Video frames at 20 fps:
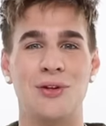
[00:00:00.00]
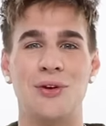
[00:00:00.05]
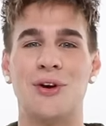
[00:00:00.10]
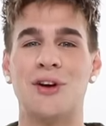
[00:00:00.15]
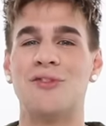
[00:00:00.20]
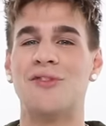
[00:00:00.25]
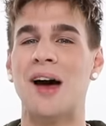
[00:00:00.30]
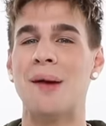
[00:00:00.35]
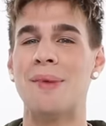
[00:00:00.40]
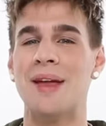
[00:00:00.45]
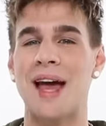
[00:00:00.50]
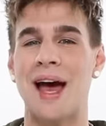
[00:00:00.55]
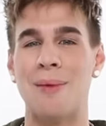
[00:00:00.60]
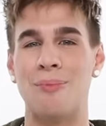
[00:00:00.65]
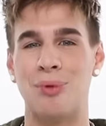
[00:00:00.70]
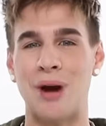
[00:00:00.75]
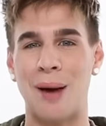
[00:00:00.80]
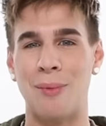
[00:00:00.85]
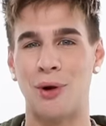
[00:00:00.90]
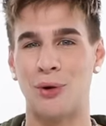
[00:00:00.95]
You can find me
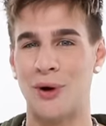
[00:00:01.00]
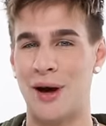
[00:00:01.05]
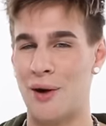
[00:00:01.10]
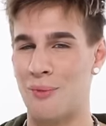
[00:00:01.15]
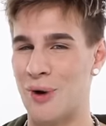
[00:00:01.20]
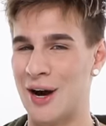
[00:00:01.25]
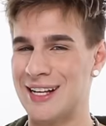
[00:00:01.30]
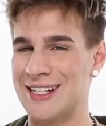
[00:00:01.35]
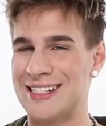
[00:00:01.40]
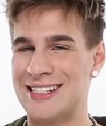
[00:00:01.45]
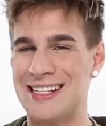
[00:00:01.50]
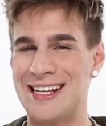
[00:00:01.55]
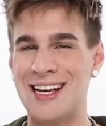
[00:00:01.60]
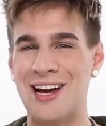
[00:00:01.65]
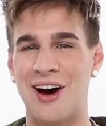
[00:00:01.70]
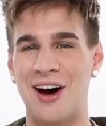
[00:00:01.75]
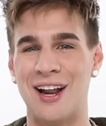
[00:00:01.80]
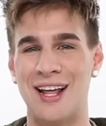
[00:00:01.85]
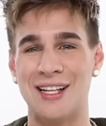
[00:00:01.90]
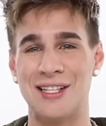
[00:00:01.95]
at Bradmondo
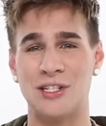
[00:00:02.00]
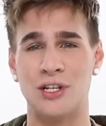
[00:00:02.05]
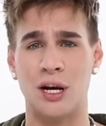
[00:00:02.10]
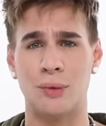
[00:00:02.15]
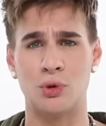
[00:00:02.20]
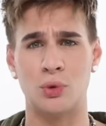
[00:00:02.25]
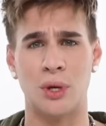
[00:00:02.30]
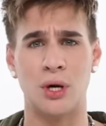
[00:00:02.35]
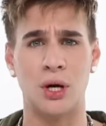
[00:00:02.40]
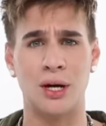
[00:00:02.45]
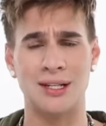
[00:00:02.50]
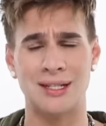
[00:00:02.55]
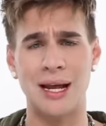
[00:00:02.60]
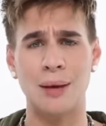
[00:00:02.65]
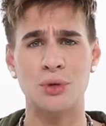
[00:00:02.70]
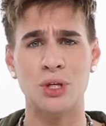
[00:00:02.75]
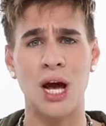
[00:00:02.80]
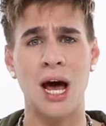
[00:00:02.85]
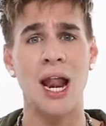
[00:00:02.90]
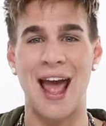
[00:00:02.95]
on Instagram, Twitter, and
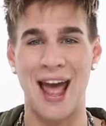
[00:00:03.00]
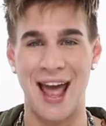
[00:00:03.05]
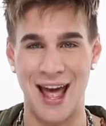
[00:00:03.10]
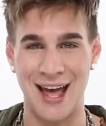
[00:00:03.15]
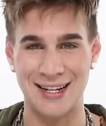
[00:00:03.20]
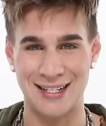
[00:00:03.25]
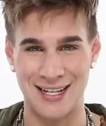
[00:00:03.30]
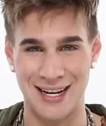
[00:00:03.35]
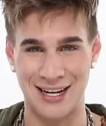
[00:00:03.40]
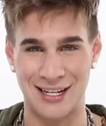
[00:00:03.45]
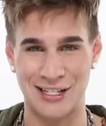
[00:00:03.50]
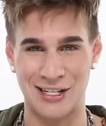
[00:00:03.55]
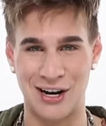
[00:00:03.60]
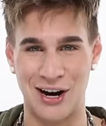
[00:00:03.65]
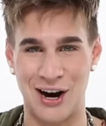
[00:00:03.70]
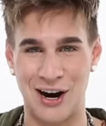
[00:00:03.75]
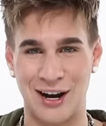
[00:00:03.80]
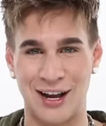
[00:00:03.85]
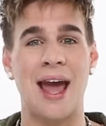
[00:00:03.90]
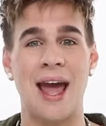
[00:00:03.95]
Snapchat, and
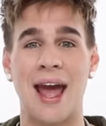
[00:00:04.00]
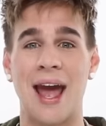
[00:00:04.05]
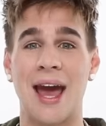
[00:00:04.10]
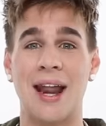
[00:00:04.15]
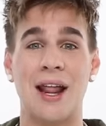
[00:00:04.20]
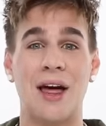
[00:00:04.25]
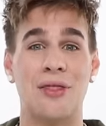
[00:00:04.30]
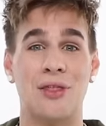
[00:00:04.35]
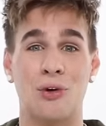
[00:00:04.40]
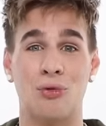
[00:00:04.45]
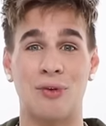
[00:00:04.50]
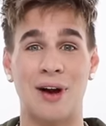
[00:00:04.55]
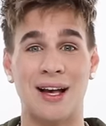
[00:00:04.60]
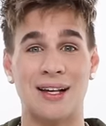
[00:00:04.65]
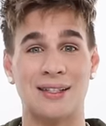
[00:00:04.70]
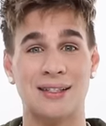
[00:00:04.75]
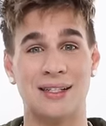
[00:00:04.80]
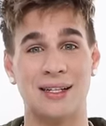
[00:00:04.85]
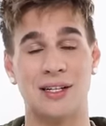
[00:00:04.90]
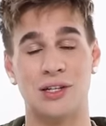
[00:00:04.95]
TikTok, and the
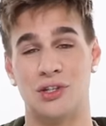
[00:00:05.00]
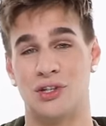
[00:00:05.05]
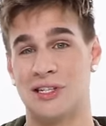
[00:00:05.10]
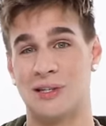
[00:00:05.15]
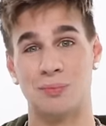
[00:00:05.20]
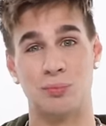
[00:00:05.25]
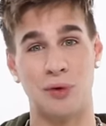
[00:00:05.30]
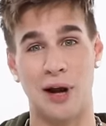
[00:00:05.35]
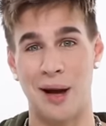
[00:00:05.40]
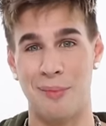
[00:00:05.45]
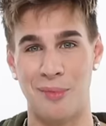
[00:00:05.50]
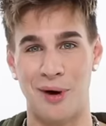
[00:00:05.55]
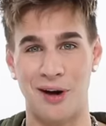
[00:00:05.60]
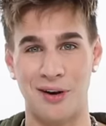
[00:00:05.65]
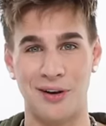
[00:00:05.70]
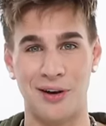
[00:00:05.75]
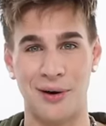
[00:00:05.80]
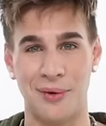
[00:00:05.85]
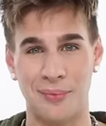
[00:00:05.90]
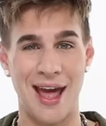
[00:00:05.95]
rest is just
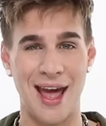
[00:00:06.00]
Bradmondo.